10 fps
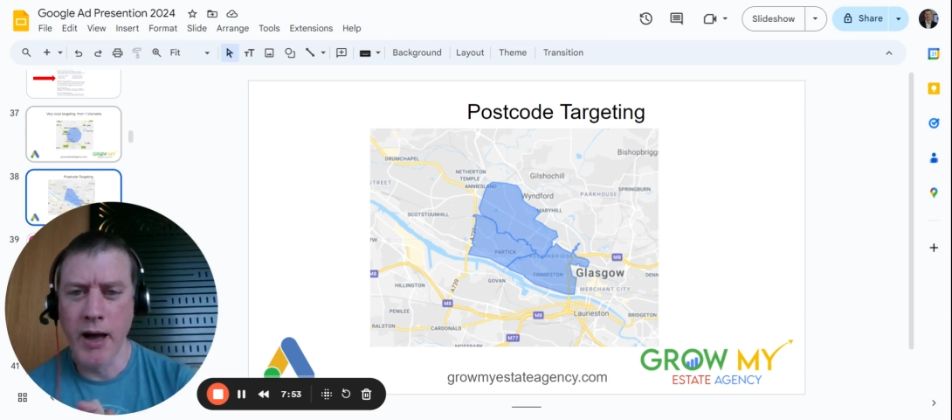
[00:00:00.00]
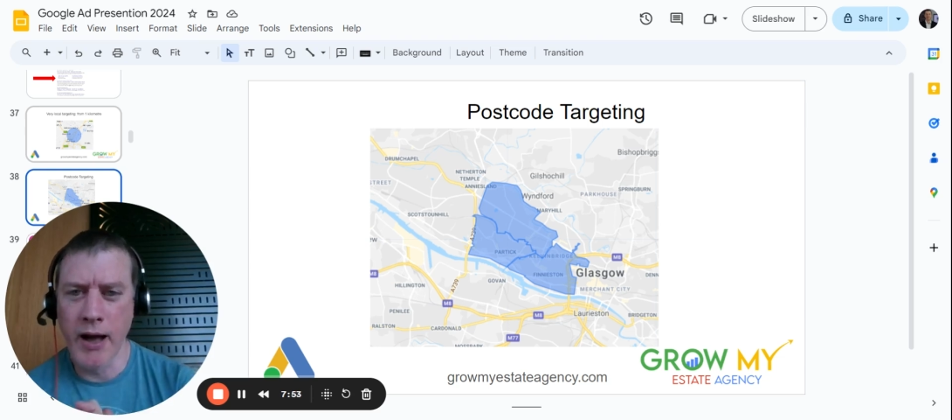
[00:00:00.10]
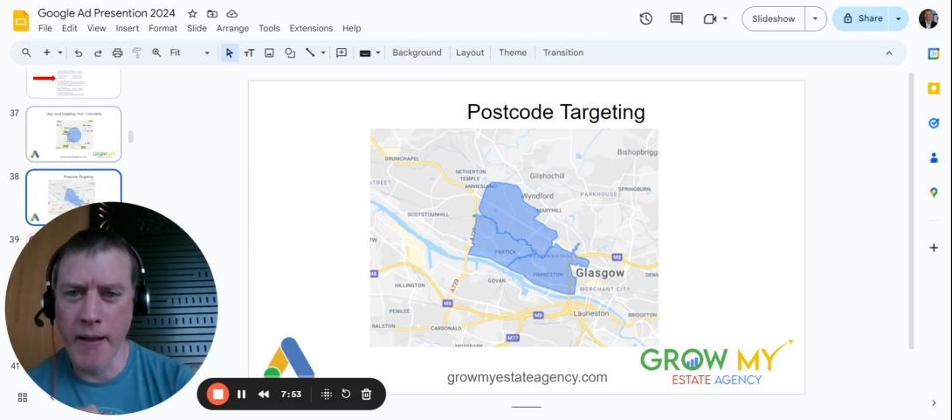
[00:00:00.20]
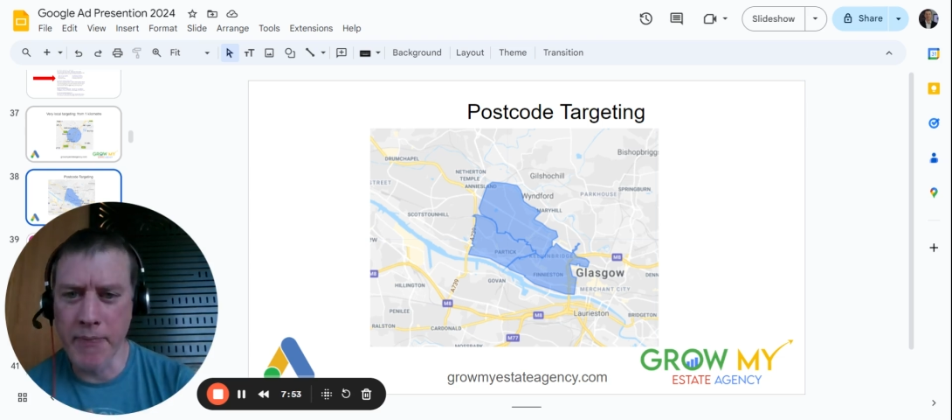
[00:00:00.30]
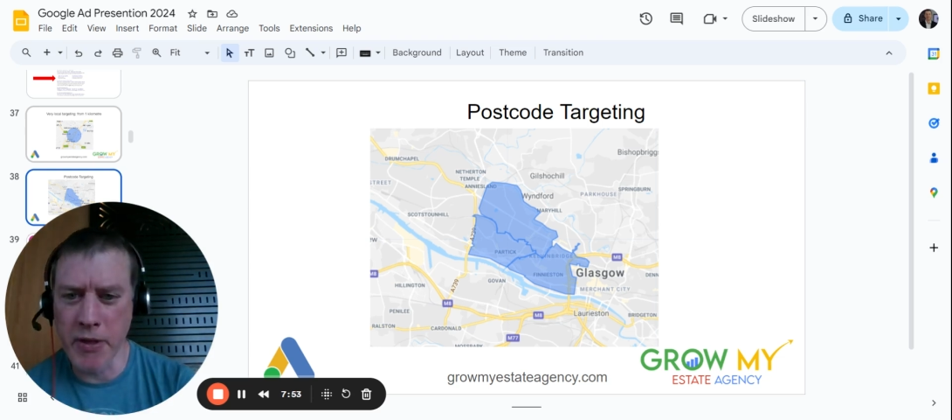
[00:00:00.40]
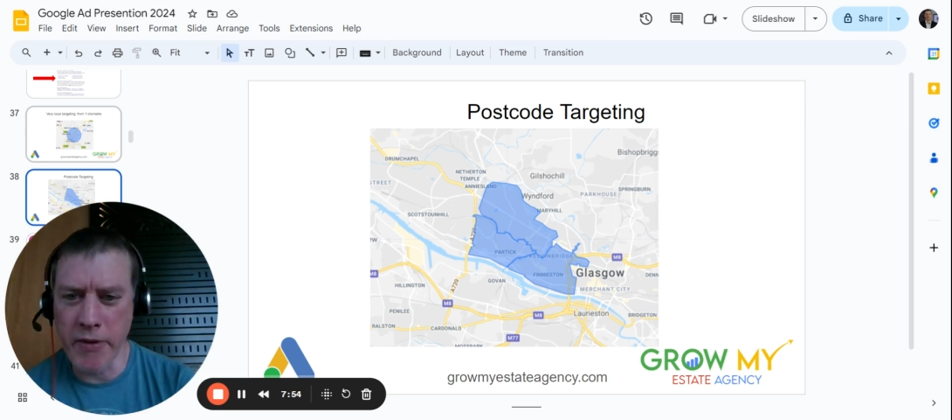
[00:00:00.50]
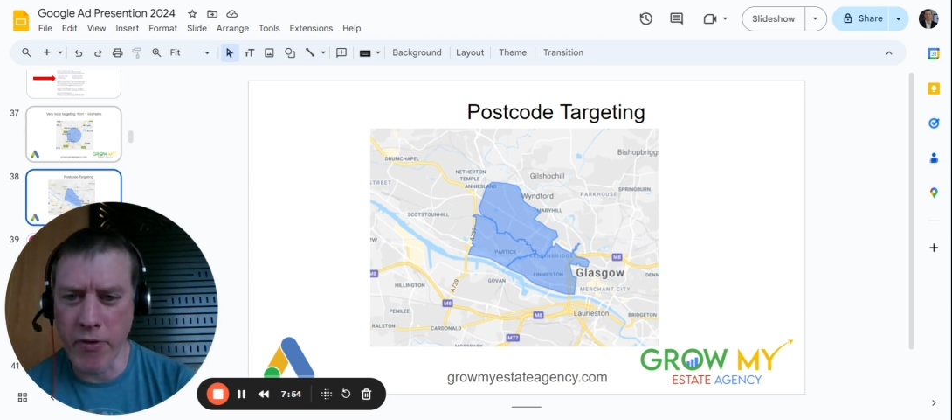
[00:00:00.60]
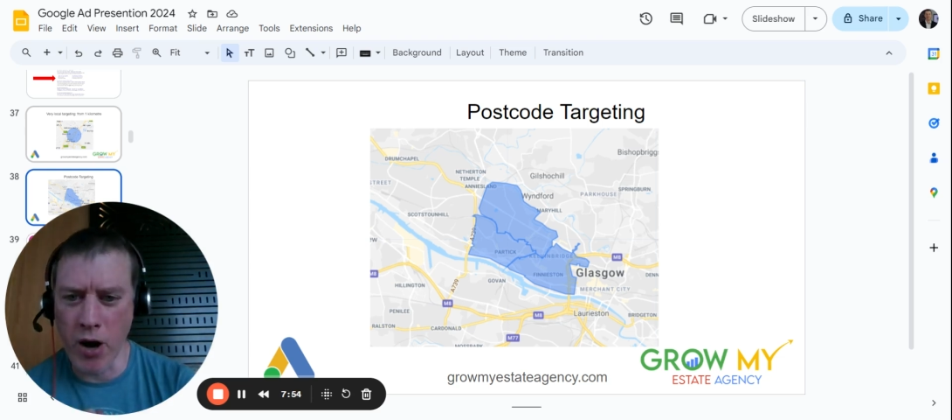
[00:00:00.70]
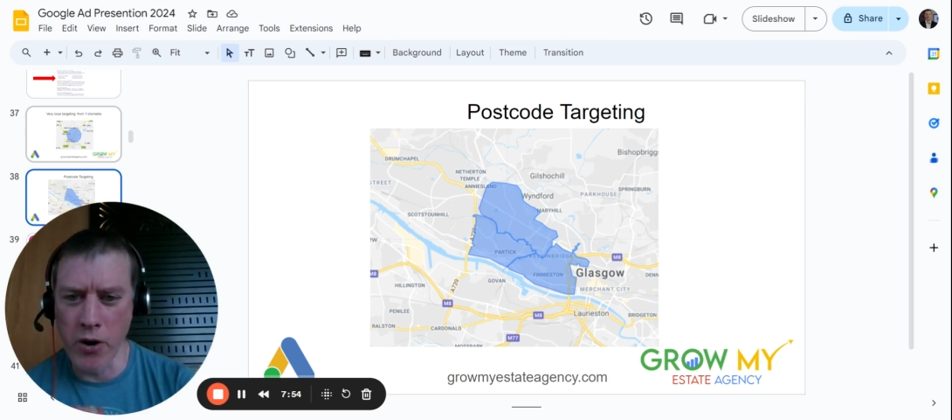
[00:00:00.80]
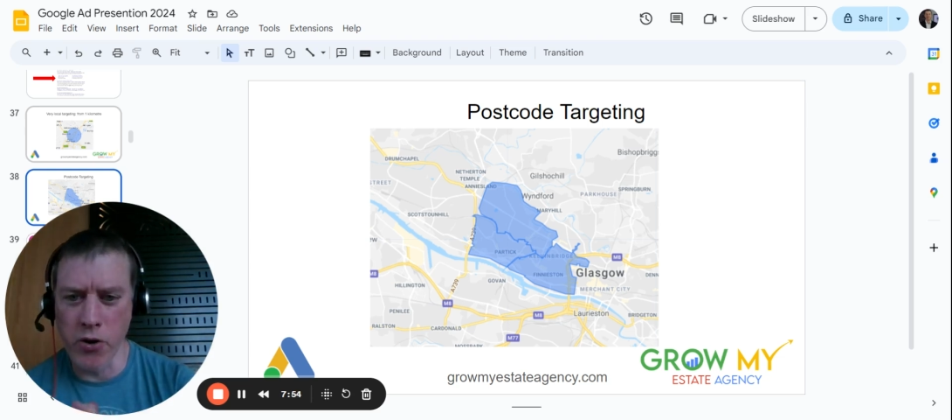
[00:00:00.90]
that you've
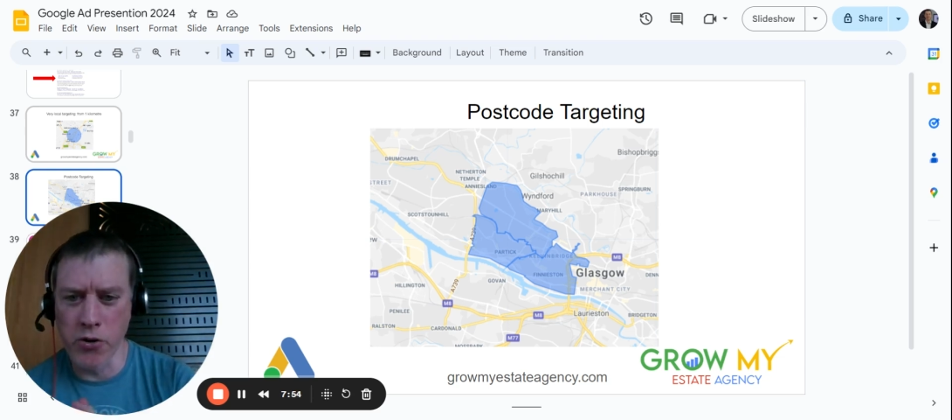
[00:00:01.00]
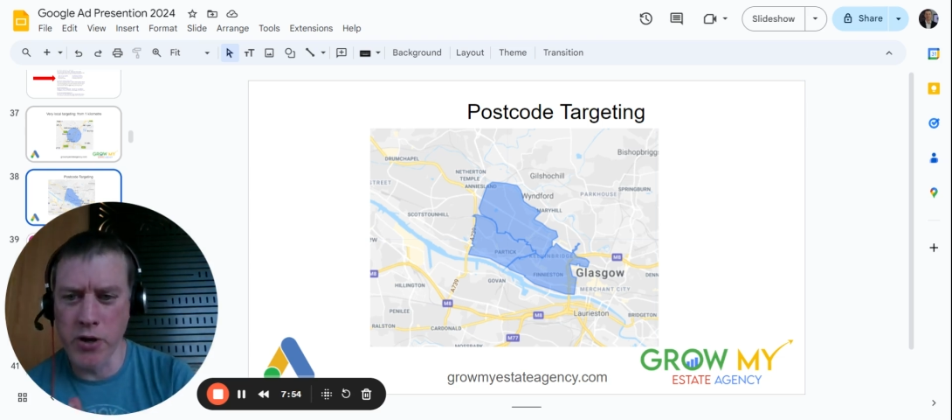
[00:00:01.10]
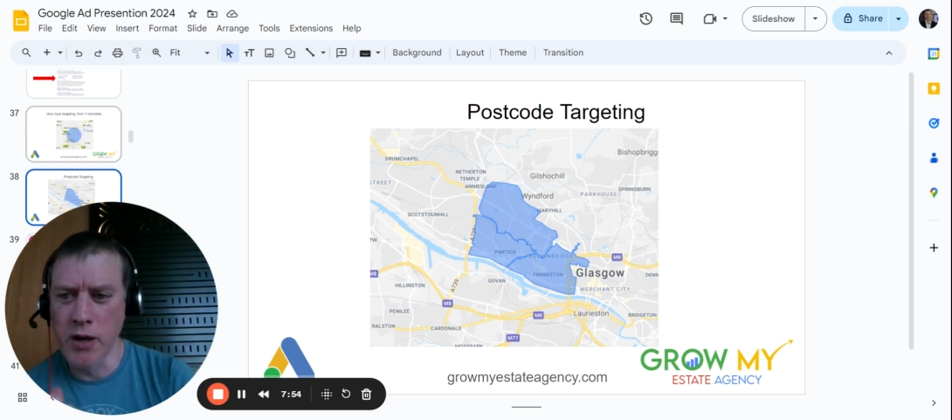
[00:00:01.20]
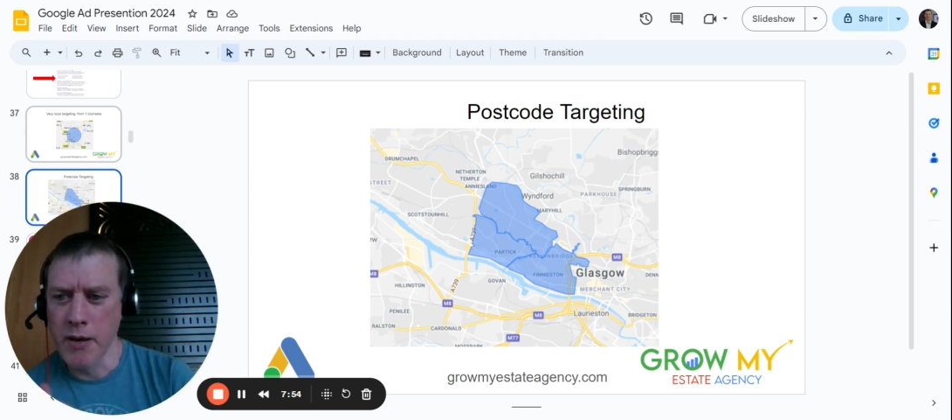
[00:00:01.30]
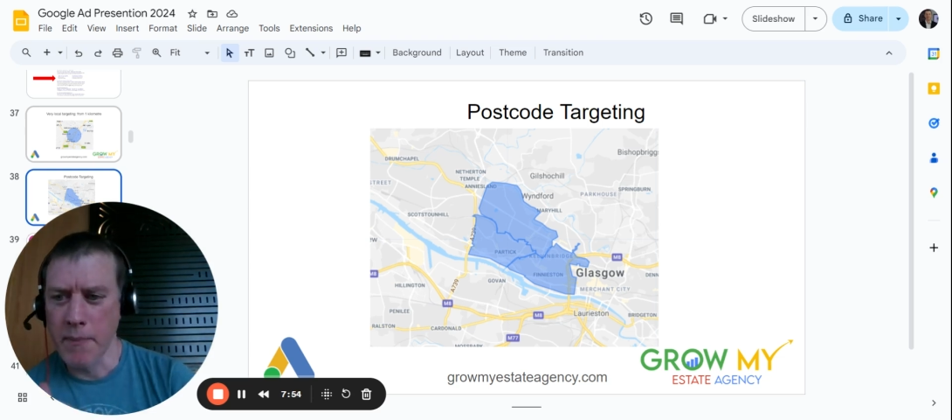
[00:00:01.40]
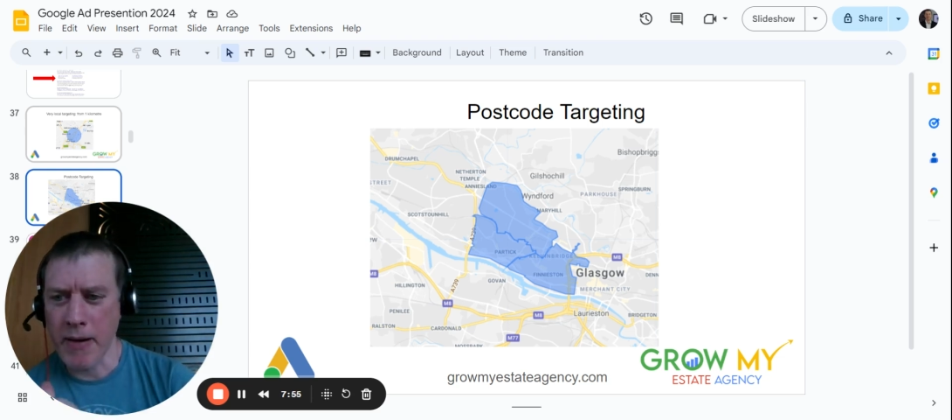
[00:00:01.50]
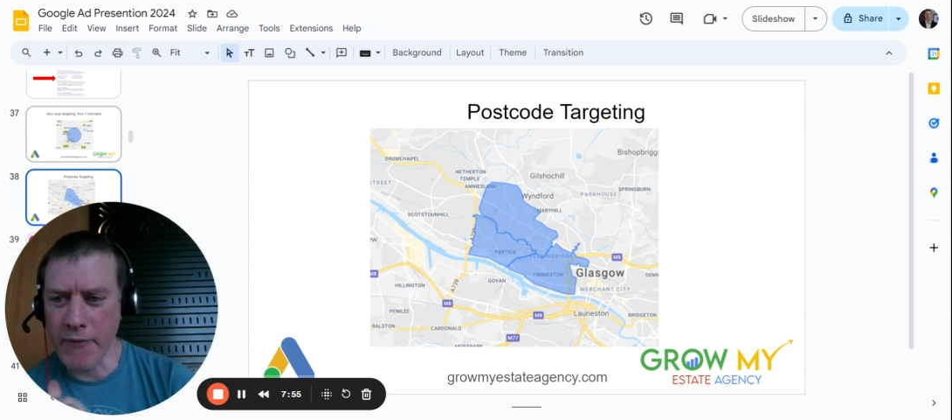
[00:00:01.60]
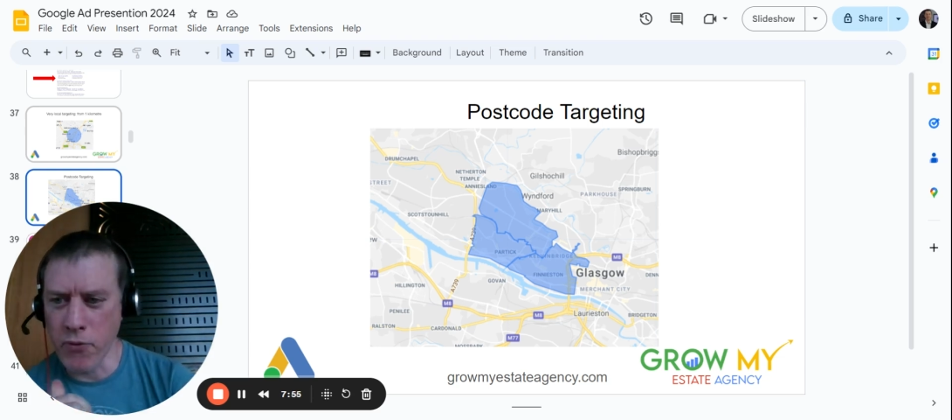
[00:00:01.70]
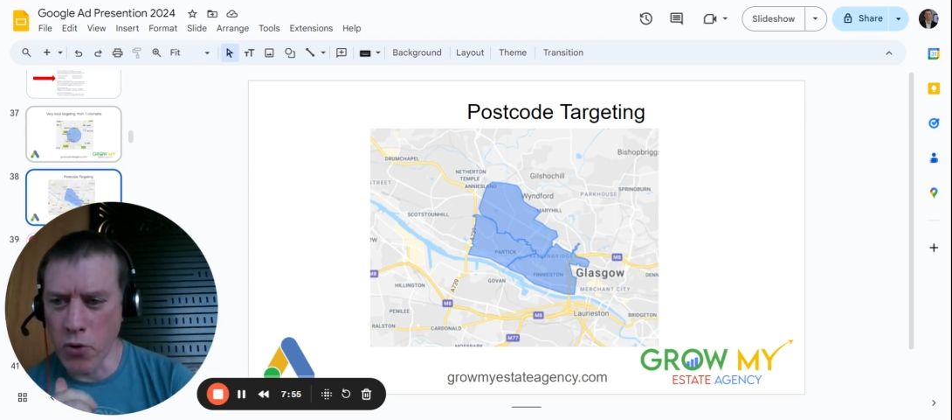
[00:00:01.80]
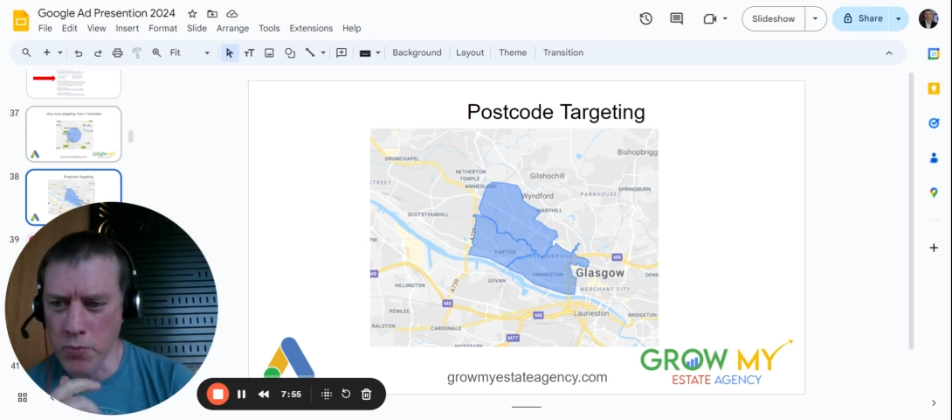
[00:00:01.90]
got on other
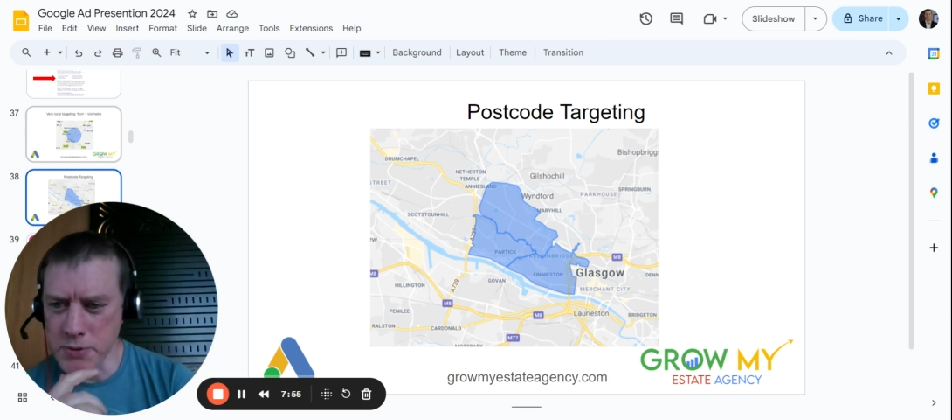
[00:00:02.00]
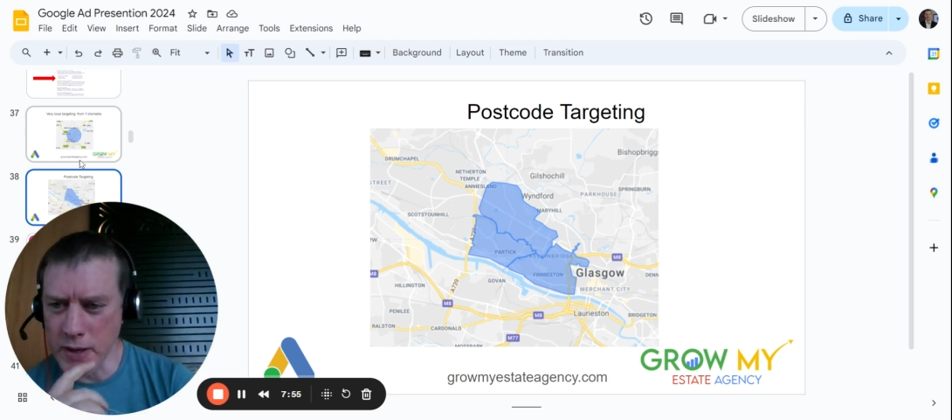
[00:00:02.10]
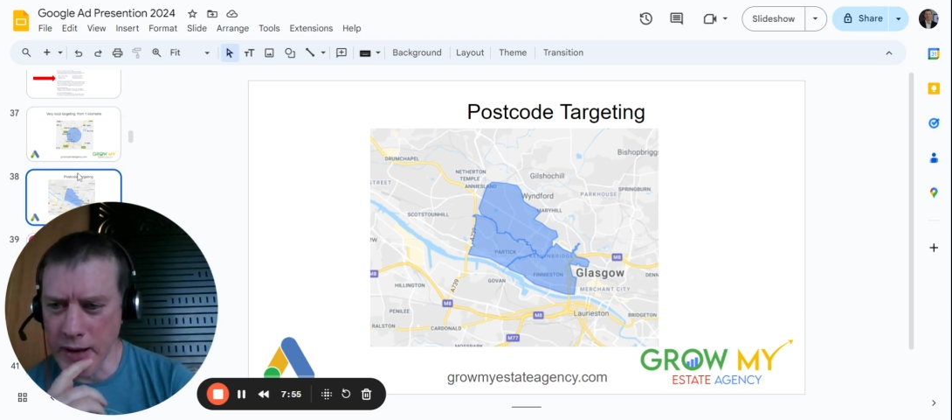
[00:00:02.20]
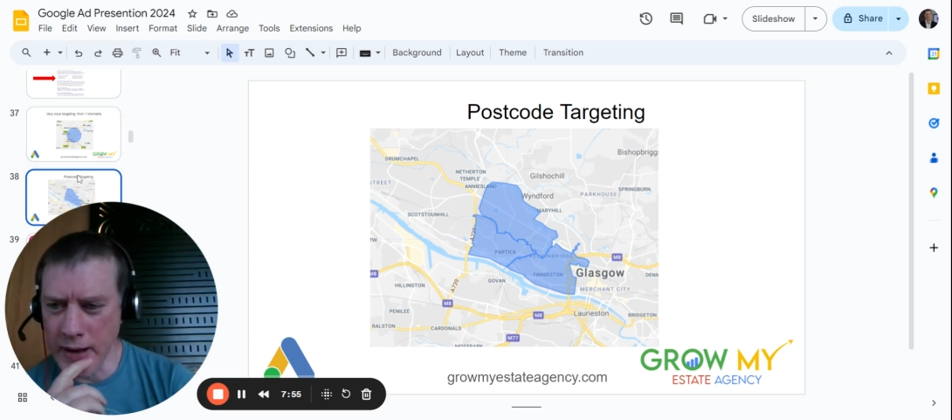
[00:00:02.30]
platforms